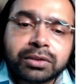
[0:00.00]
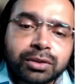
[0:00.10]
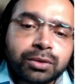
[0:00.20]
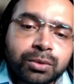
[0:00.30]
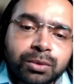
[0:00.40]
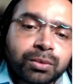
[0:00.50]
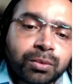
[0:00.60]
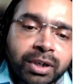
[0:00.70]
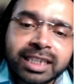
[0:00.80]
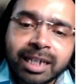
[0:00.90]
So
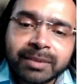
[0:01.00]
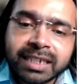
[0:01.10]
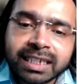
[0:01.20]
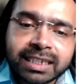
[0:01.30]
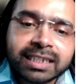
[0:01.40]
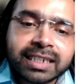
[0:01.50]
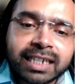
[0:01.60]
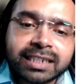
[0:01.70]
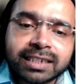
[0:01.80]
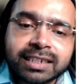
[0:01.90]
what is happening in this
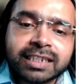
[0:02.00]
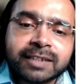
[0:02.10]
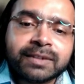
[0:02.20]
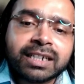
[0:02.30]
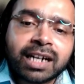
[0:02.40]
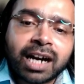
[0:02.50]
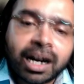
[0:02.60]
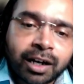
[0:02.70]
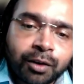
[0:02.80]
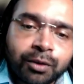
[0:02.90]
case is if the
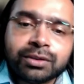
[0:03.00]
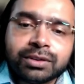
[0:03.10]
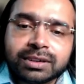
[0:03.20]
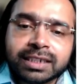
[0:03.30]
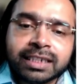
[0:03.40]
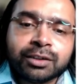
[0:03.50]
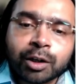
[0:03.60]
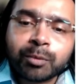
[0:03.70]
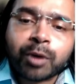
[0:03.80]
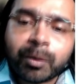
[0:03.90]
account is
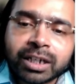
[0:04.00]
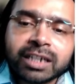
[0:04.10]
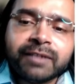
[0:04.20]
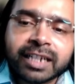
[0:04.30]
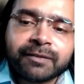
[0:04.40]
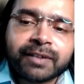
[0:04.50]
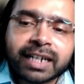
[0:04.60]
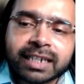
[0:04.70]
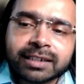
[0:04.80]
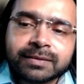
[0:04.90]
not properly
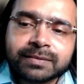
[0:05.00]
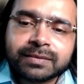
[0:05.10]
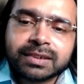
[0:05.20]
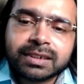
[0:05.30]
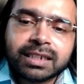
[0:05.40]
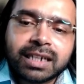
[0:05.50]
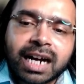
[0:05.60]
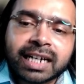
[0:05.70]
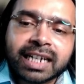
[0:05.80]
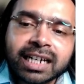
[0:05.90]
verified,
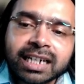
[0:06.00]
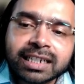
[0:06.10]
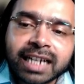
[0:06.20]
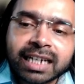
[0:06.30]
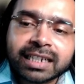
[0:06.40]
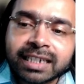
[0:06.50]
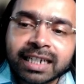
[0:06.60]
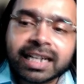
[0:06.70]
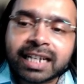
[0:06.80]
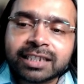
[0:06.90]
attacker can
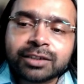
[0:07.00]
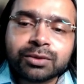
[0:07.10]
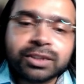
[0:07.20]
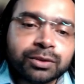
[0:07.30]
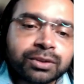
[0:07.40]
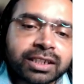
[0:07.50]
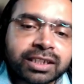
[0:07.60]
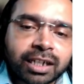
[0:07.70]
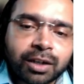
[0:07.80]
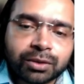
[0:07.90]
get access to the user's
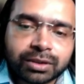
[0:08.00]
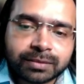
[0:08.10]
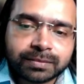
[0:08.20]
account.